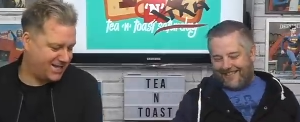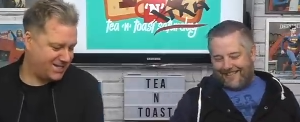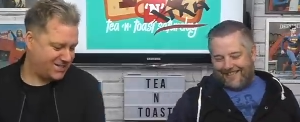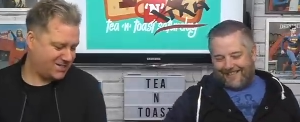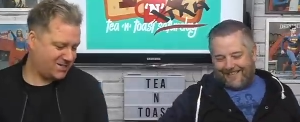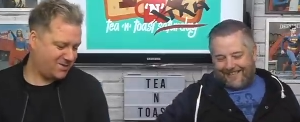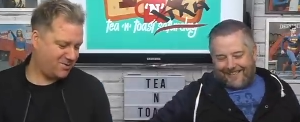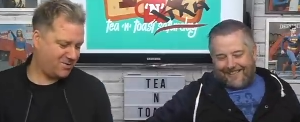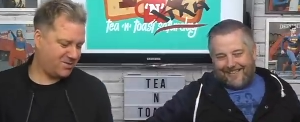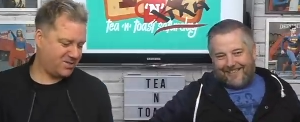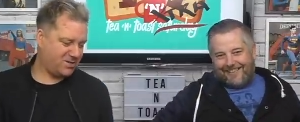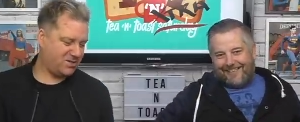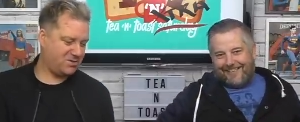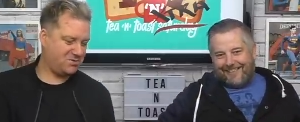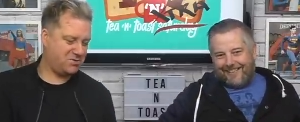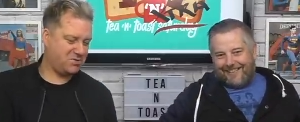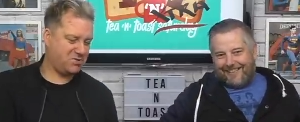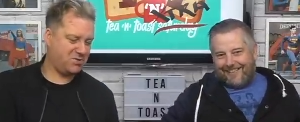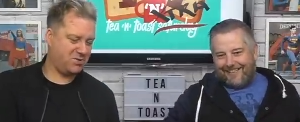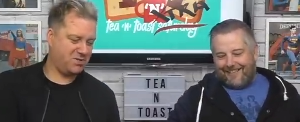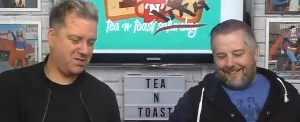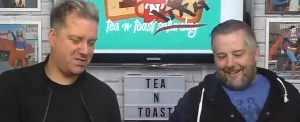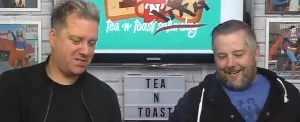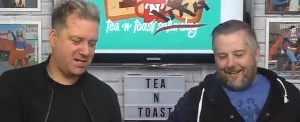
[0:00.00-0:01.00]
Speaker 1: So, did you
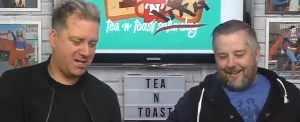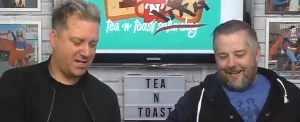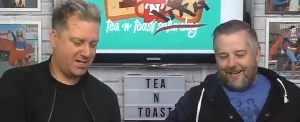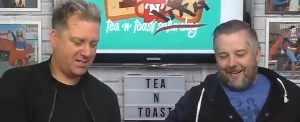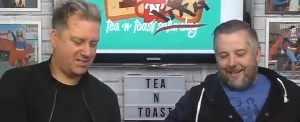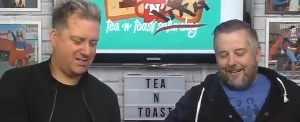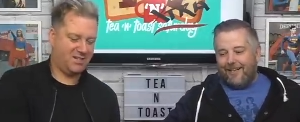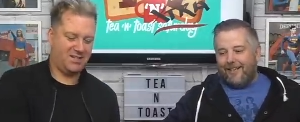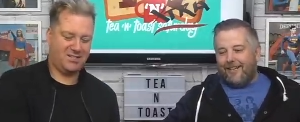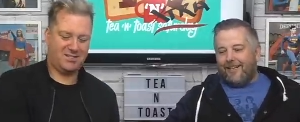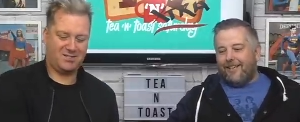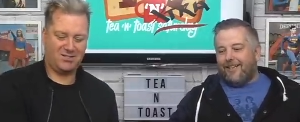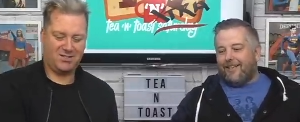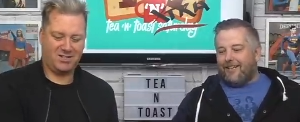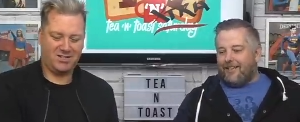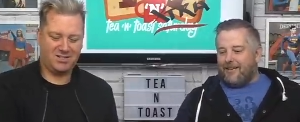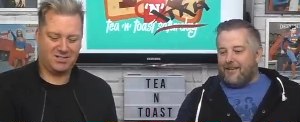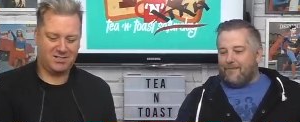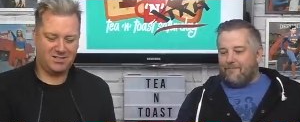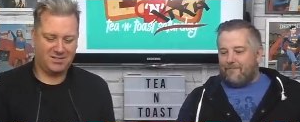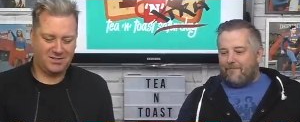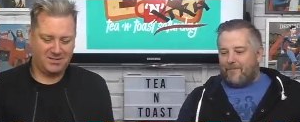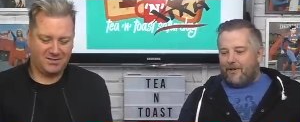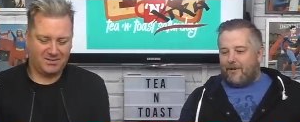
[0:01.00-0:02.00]
enjoy the taste test, Jason?
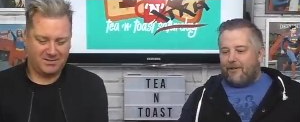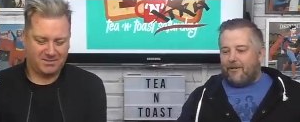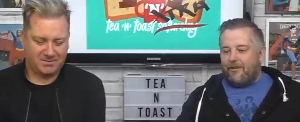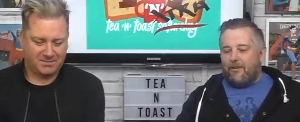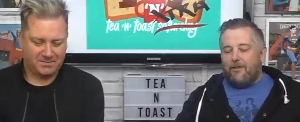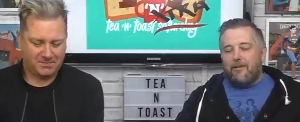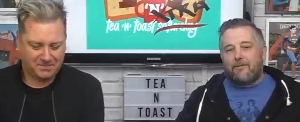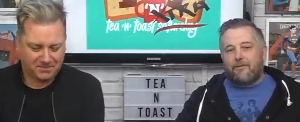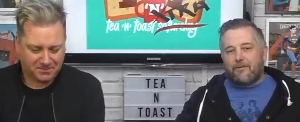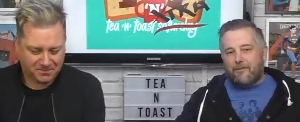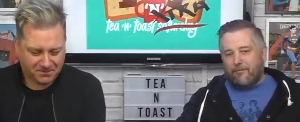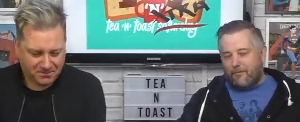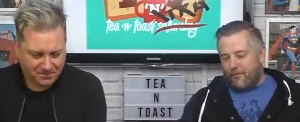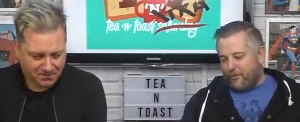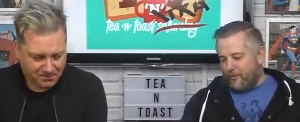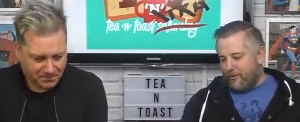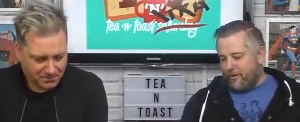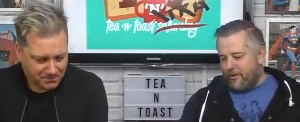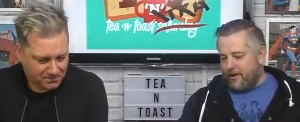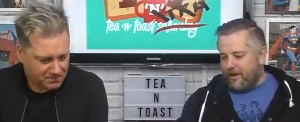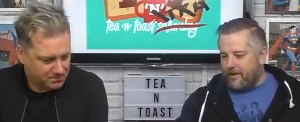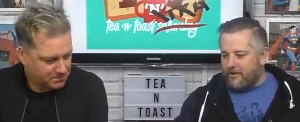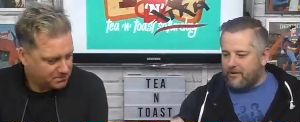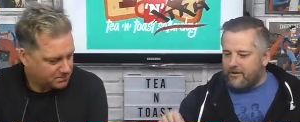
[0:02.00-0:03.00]
Um,
Speaker 2: I'm going to have some
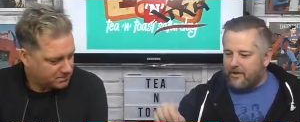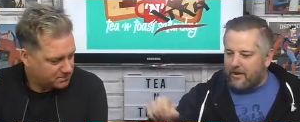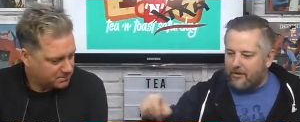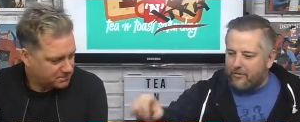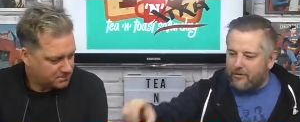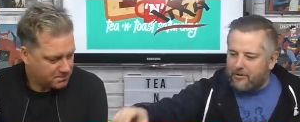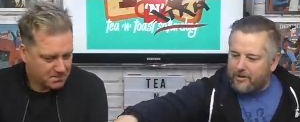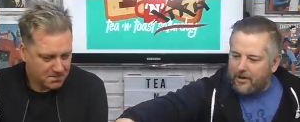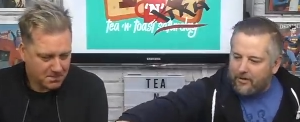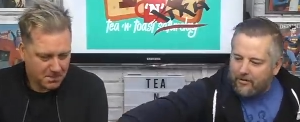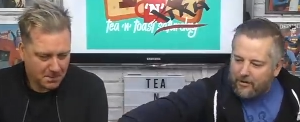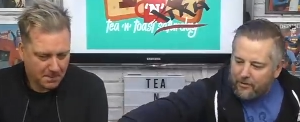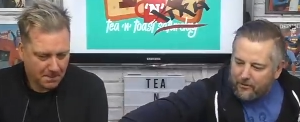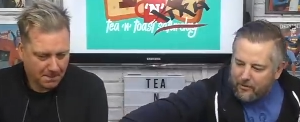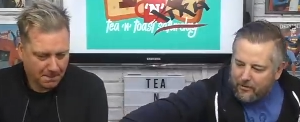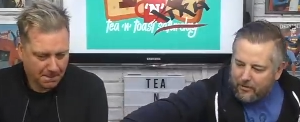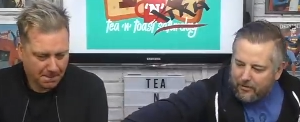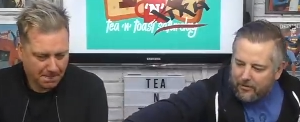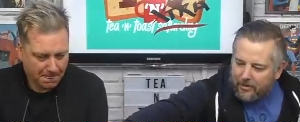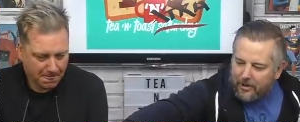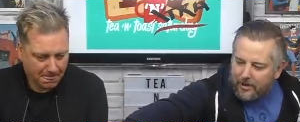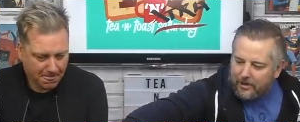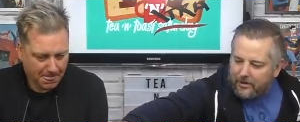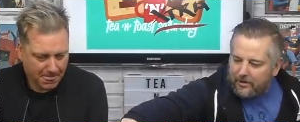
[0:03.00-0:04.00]
more of that sour cherry
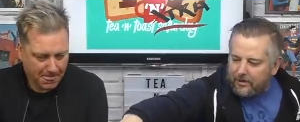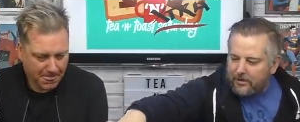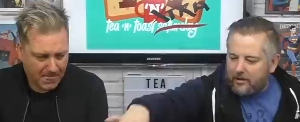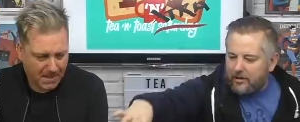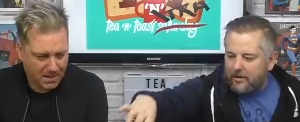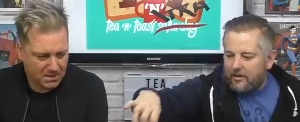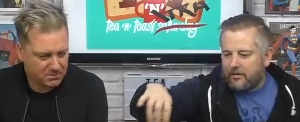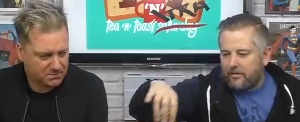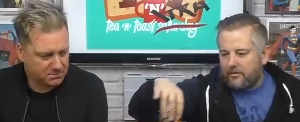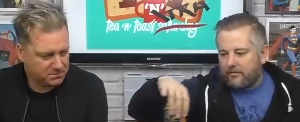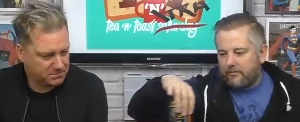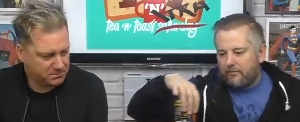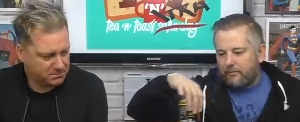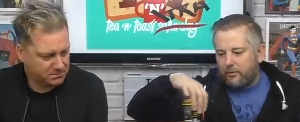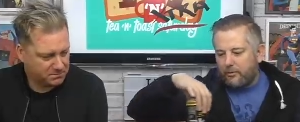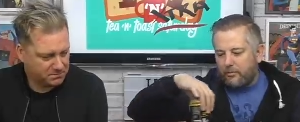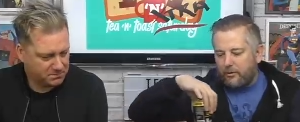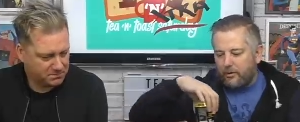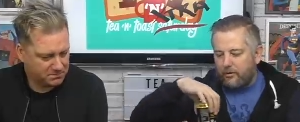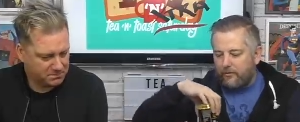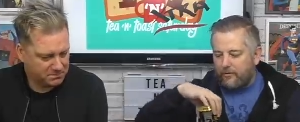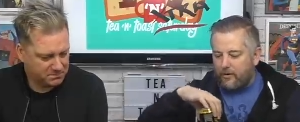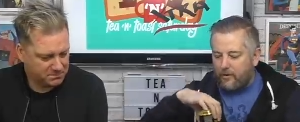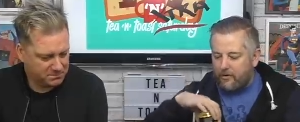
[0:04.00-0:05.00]
one, Greg, and then
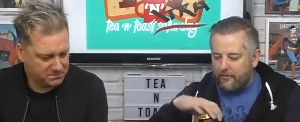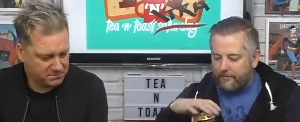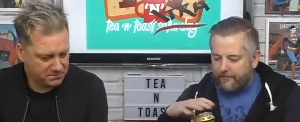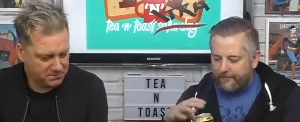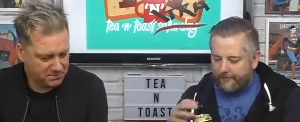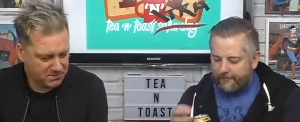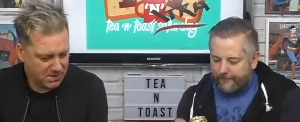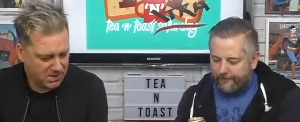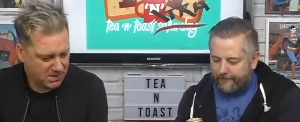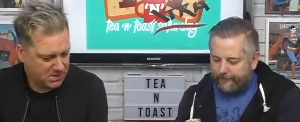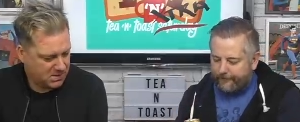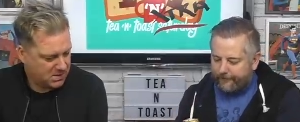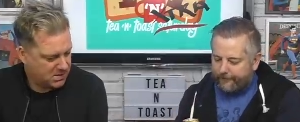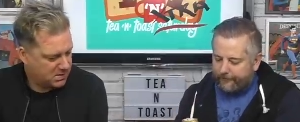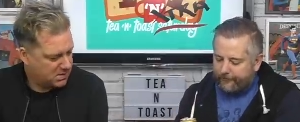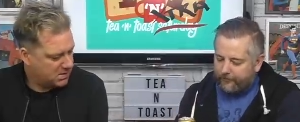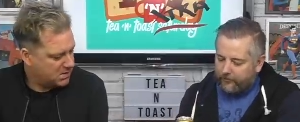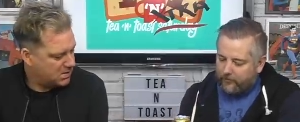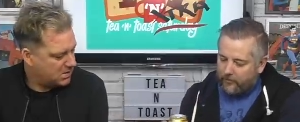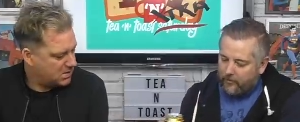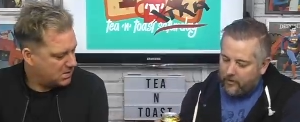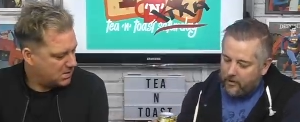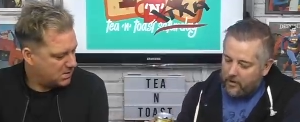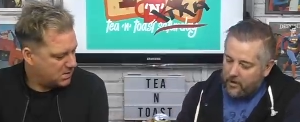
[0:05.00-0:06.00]
we'll move on.
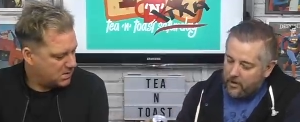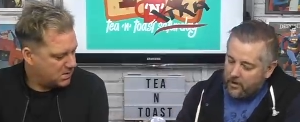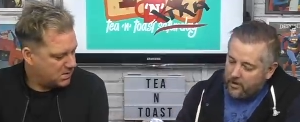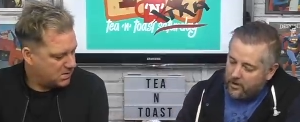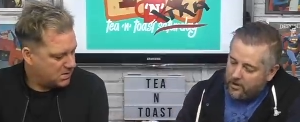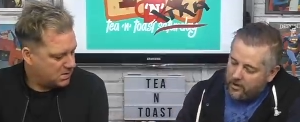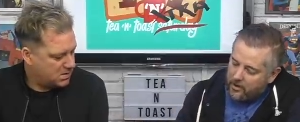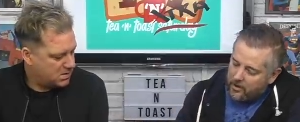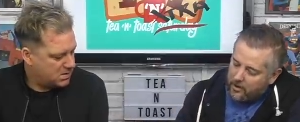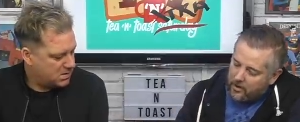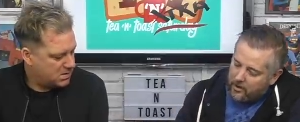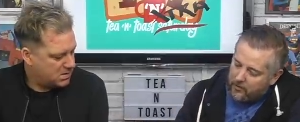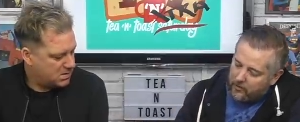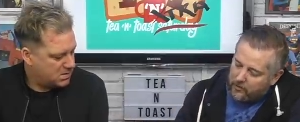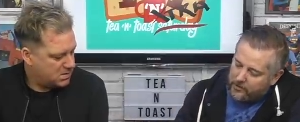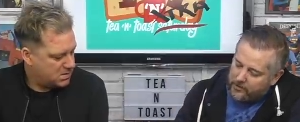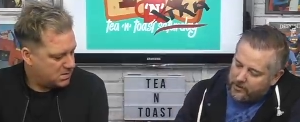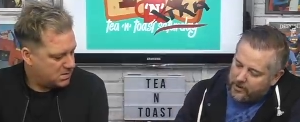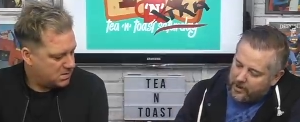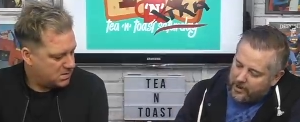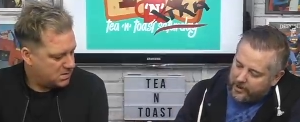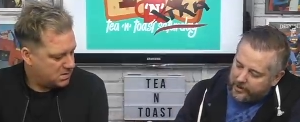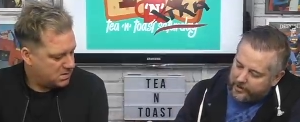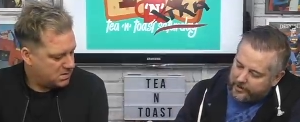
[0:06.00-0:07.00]

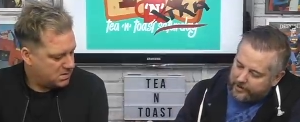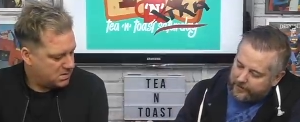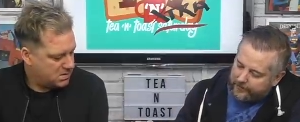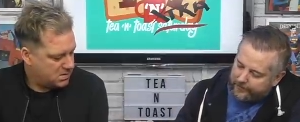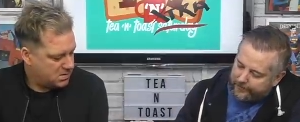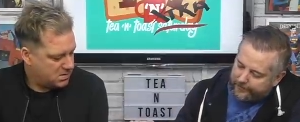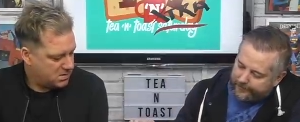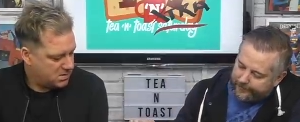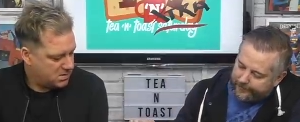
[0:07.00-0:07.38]
What's next?